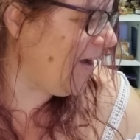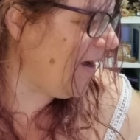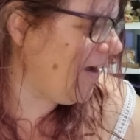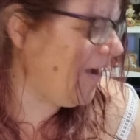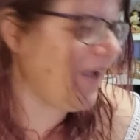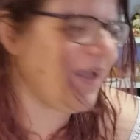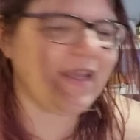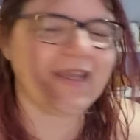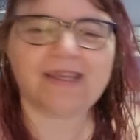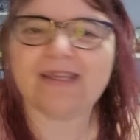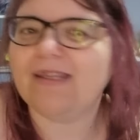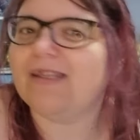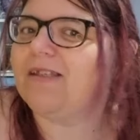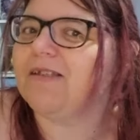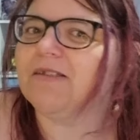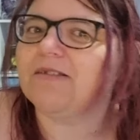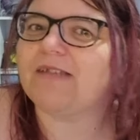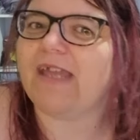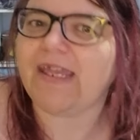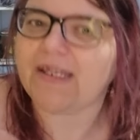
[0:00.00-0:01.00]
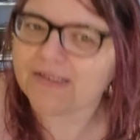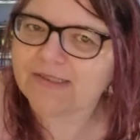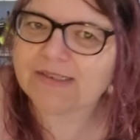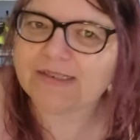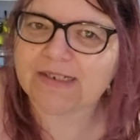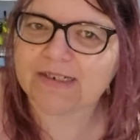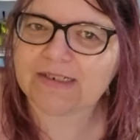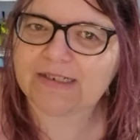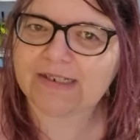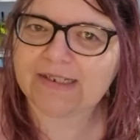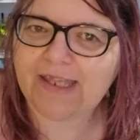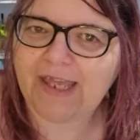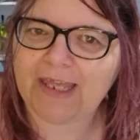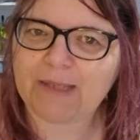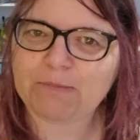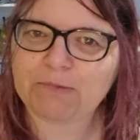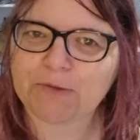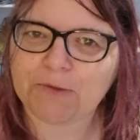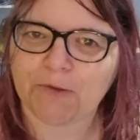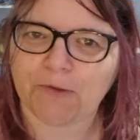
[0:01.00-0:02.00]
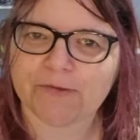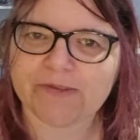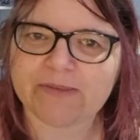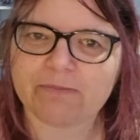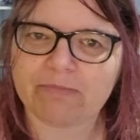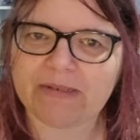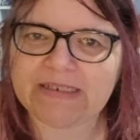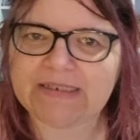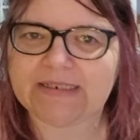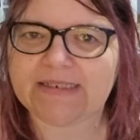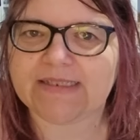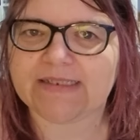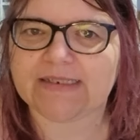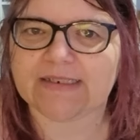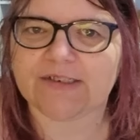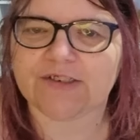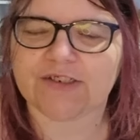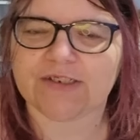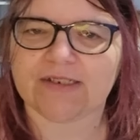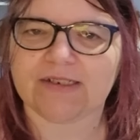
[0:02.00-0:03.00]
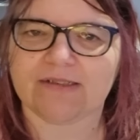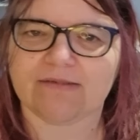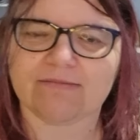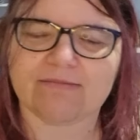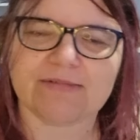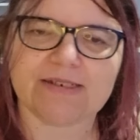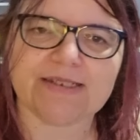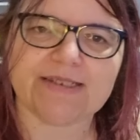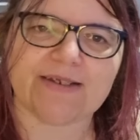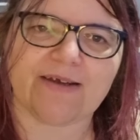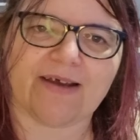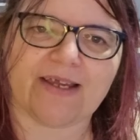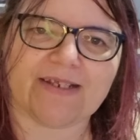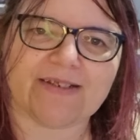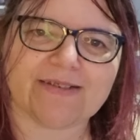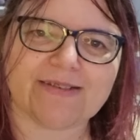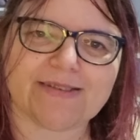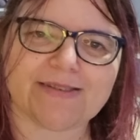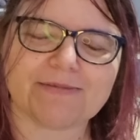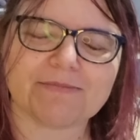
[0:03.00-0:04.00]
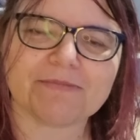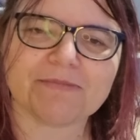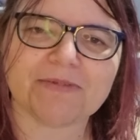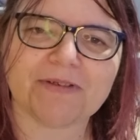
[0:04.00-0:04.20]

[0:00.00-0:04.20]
I accidentally came across Bendy Stitchy Designs.